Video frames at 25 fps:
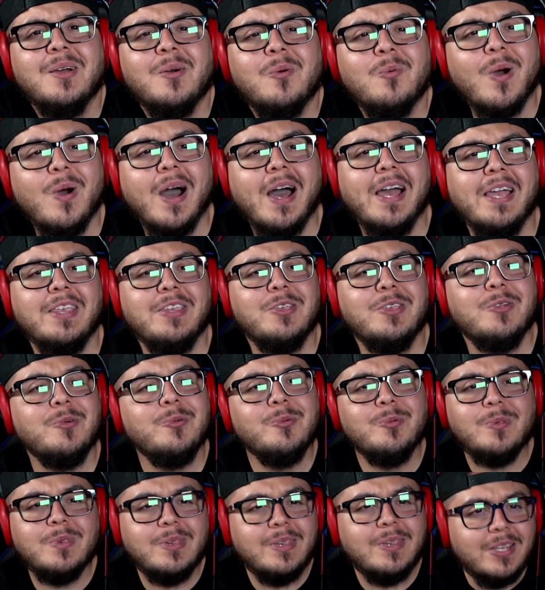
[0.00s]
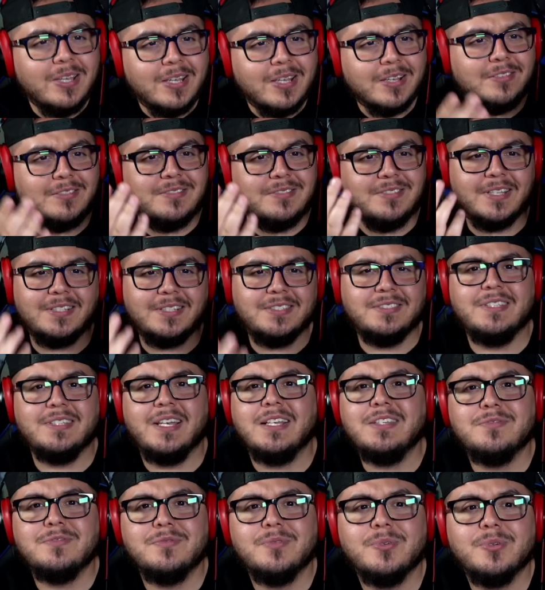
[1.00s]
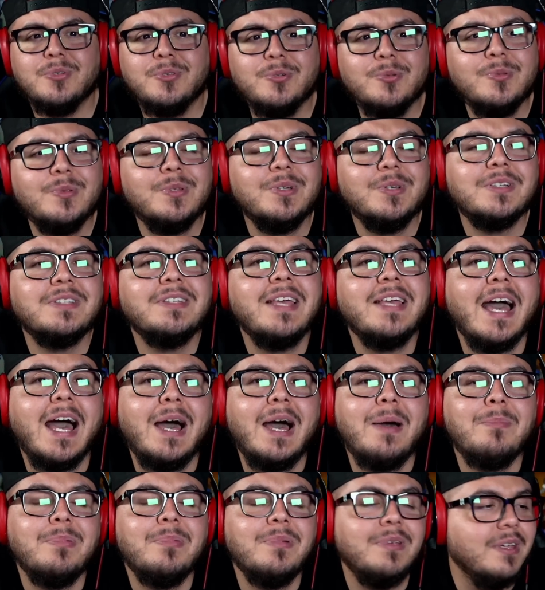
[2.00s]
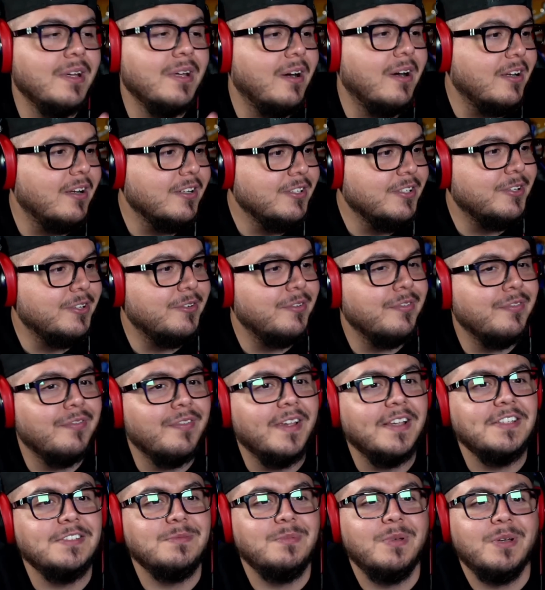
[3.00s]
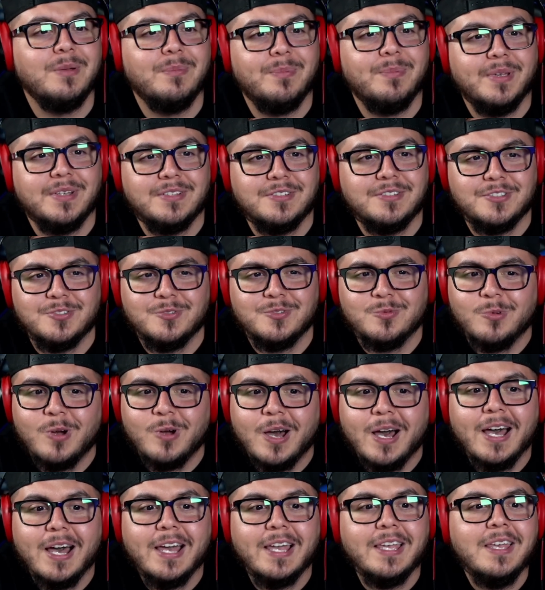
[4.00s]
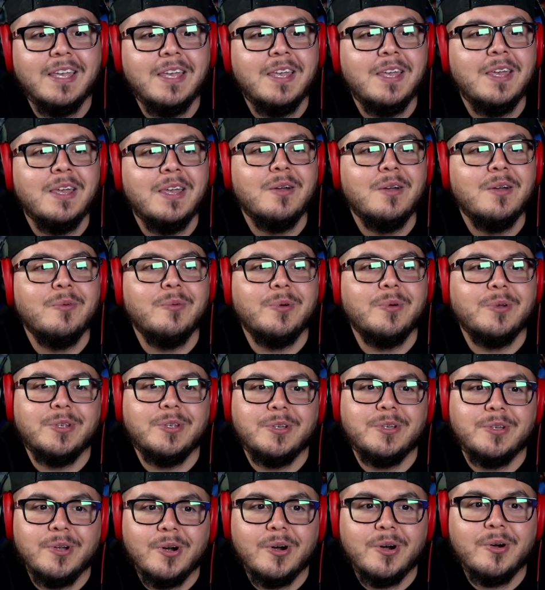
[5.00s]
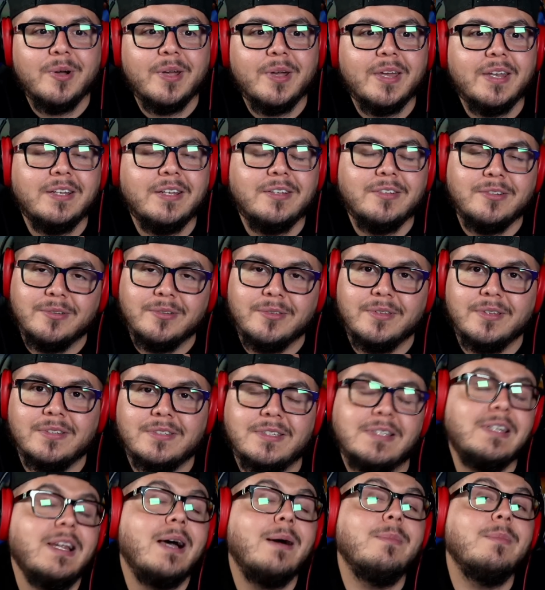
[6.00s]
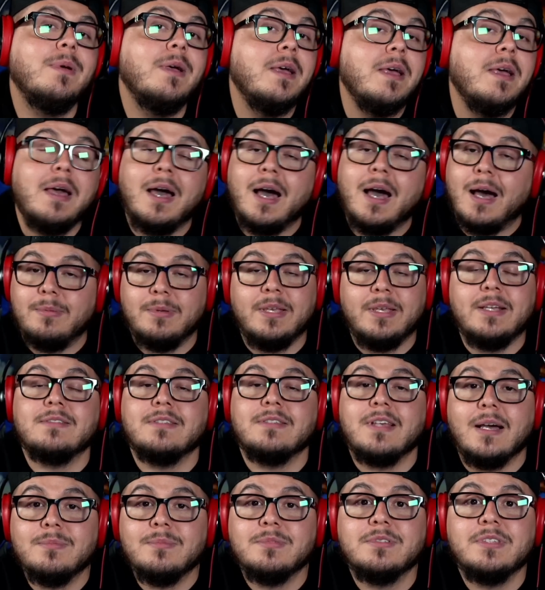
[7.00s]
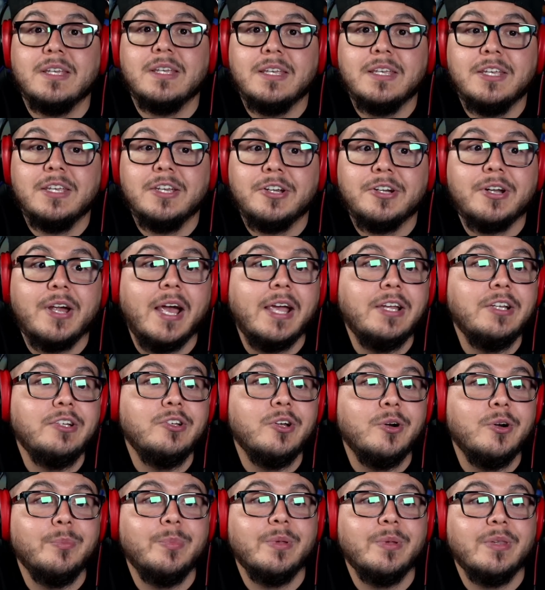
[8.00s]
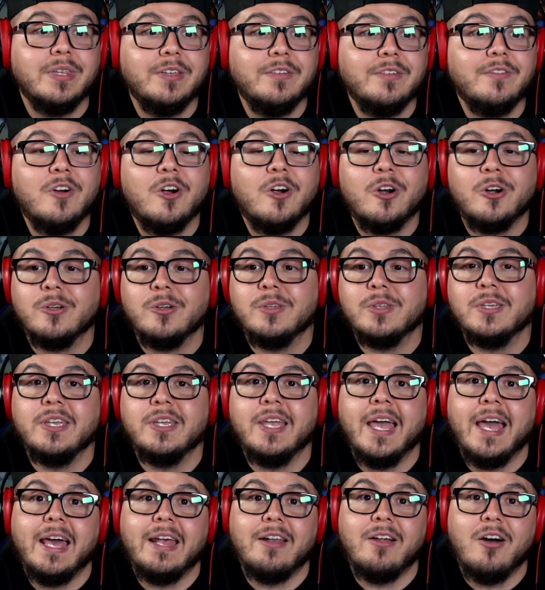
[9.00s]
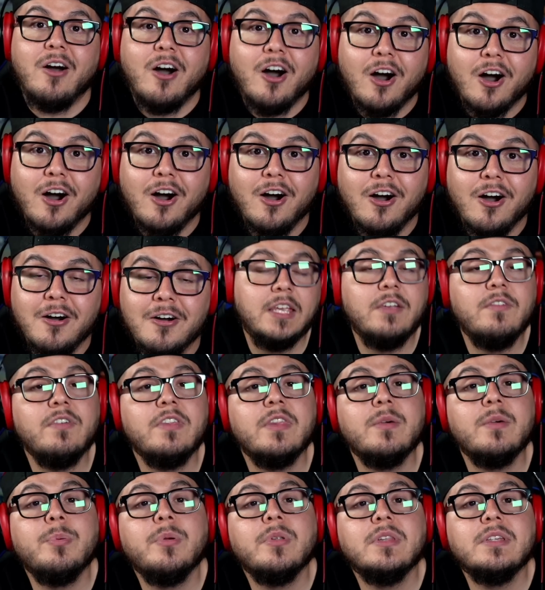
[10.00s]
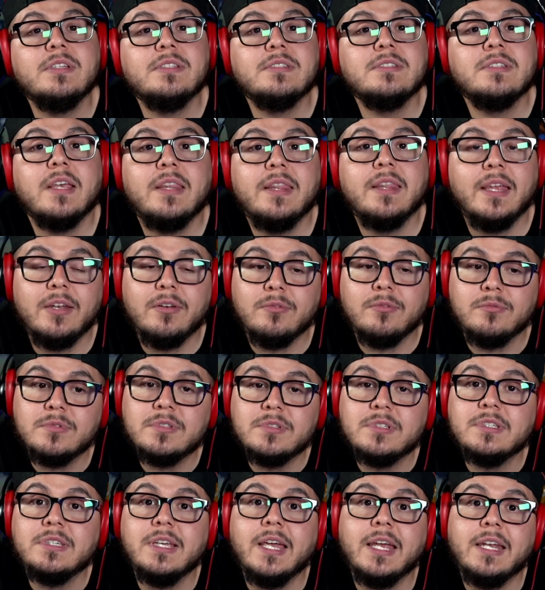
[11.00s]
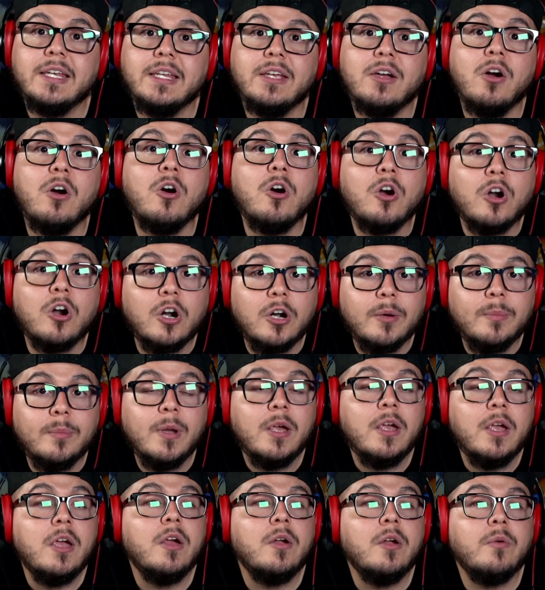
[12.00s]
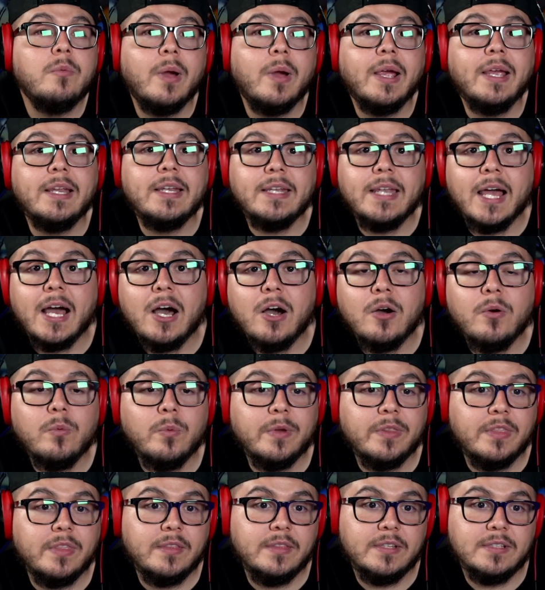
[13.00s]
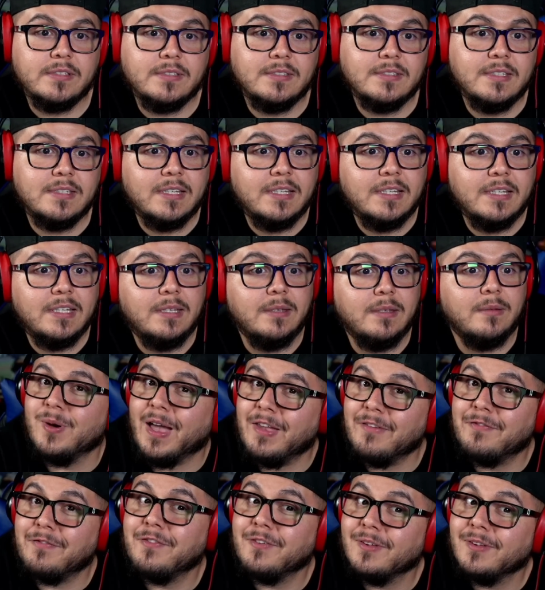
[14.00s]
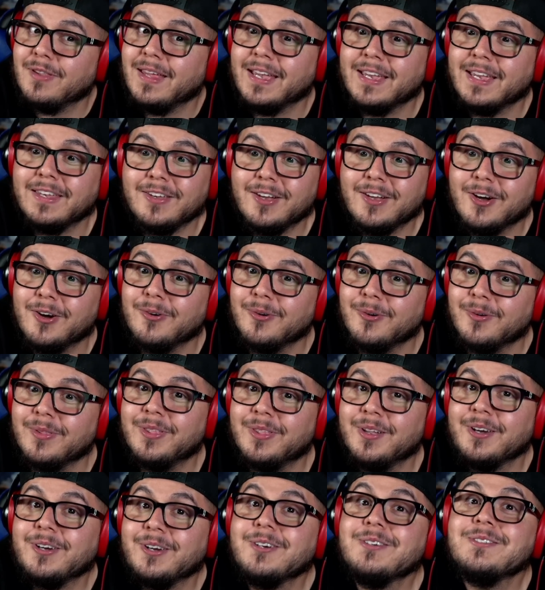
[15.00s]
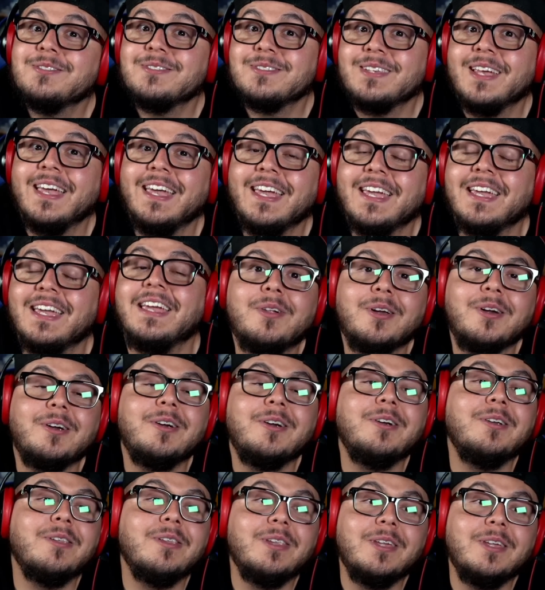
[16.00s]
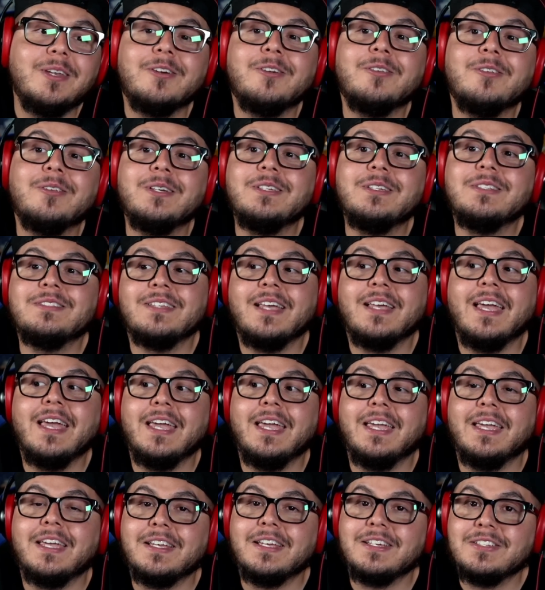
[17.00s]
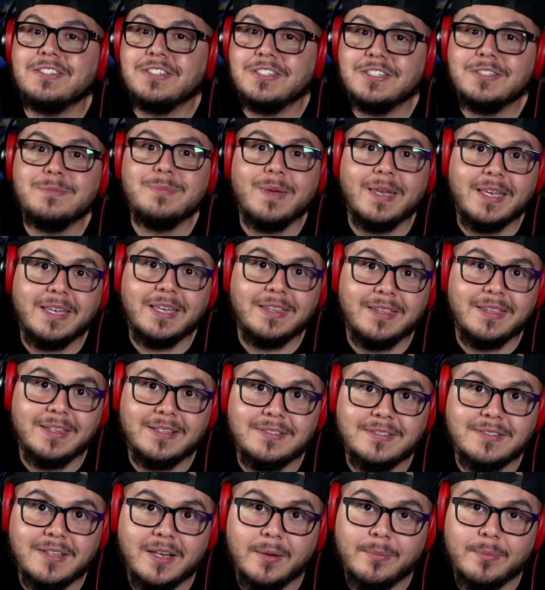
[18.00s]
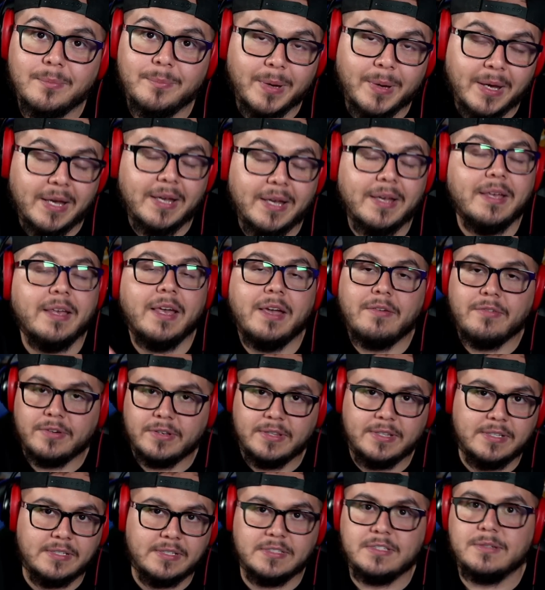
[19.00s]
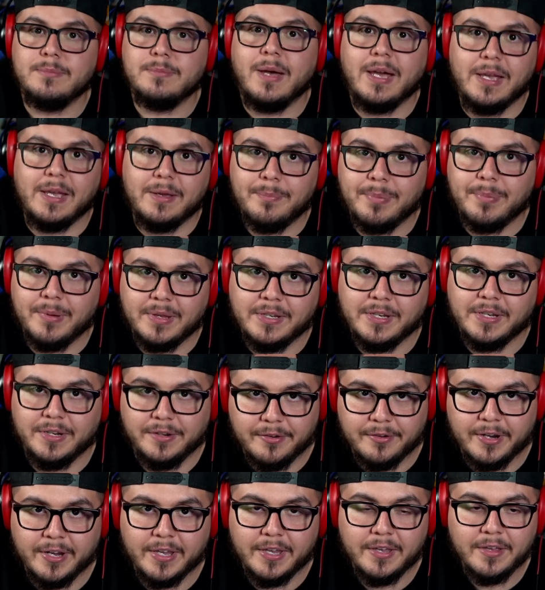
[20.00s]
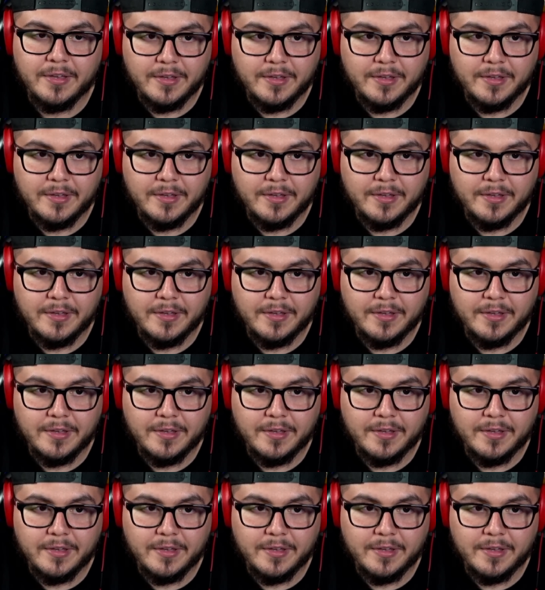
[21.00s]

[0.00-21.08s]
Why? You looked successful. You looked happy on your Facebook pictures. Why would you go ahead and do this? And I'm saying here, I don't believe Carlee at all. Even the police said they don't see any harm right now within the city. I feel like, yo, they're literally saying she's making this up, but everything's in my opinion, right?